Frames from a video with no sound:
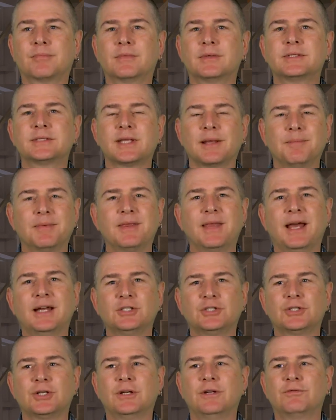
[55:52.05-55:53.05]
some of that
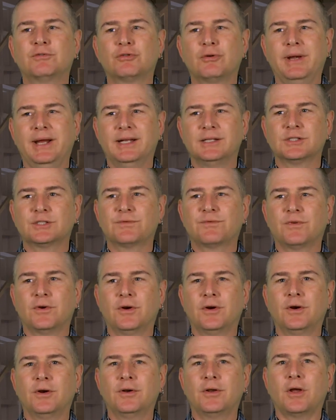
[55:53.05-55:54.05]
should have
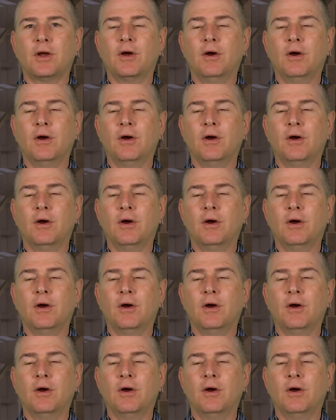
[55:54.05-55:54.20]
transferred